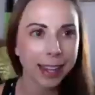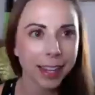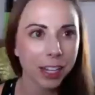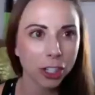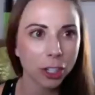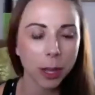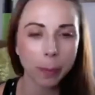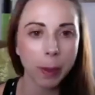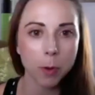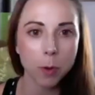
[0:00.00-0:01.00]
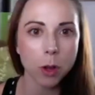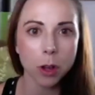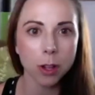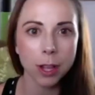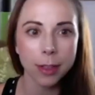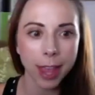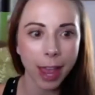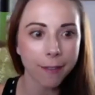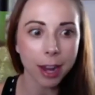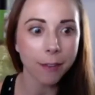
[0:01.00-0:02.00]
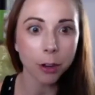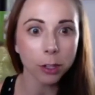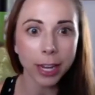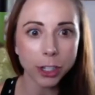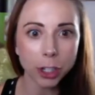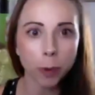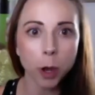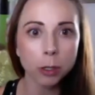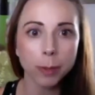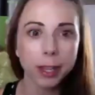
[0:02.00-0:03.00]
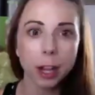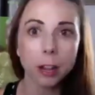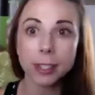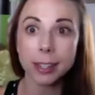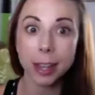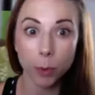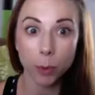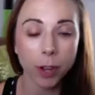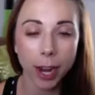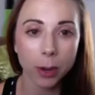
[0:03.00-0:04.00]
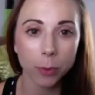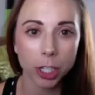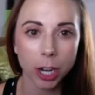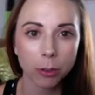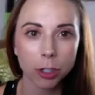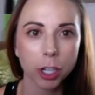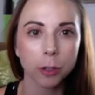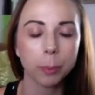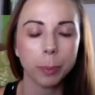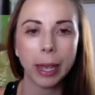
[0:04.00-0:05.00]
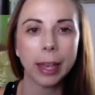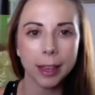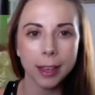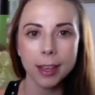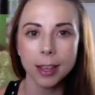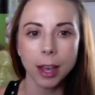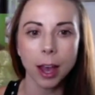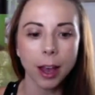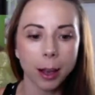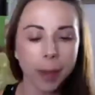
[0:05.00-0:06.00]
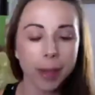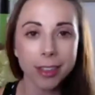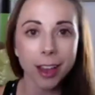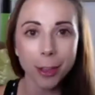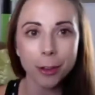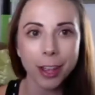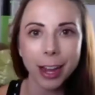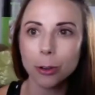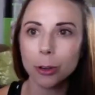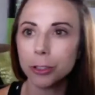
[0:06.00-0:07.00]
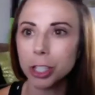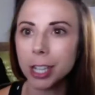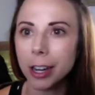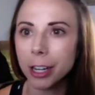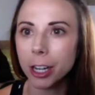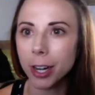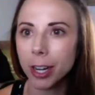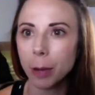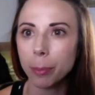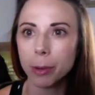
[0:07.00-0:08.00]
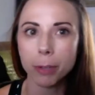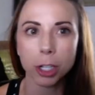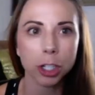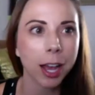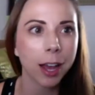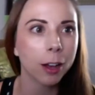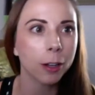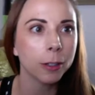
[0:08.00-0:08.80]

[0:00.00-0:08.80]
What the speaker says: that too. Like people they haven't ever liked your post, but then all of a sudden they will kind of reach out to you. But and then the other thing, I don't know if she's on here right now, but Michelle